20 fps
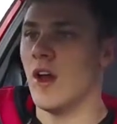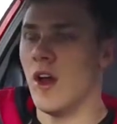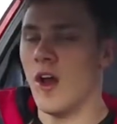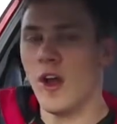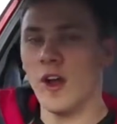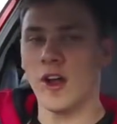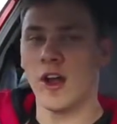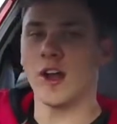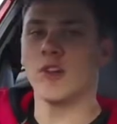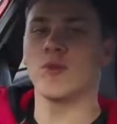
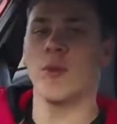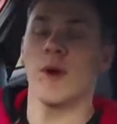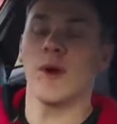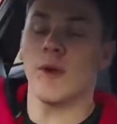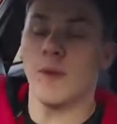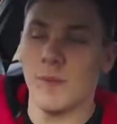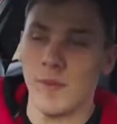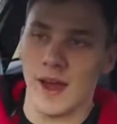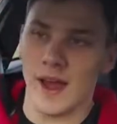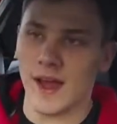Hi guys,
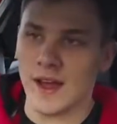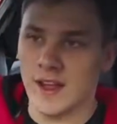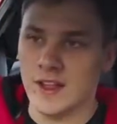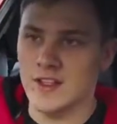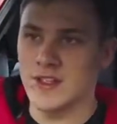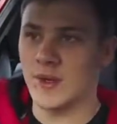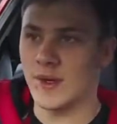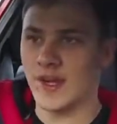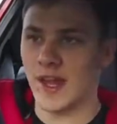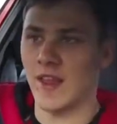welcome back
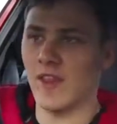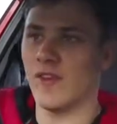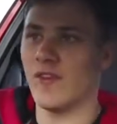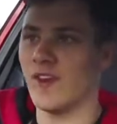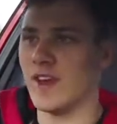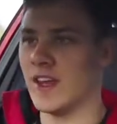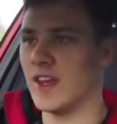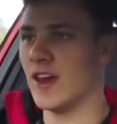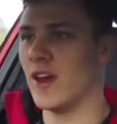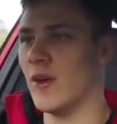to another
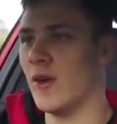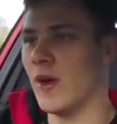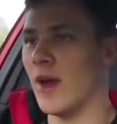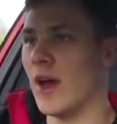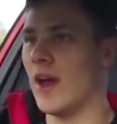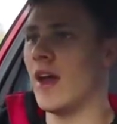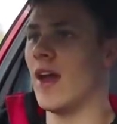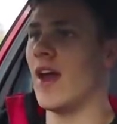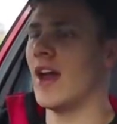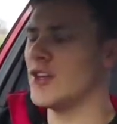video.
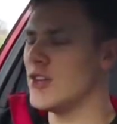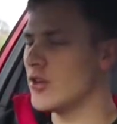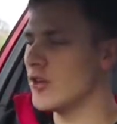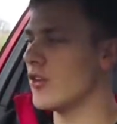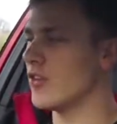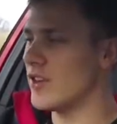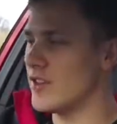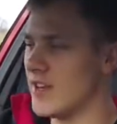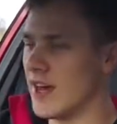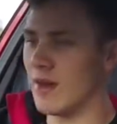As you
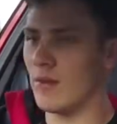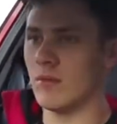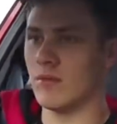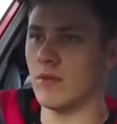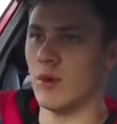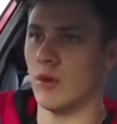can already tell,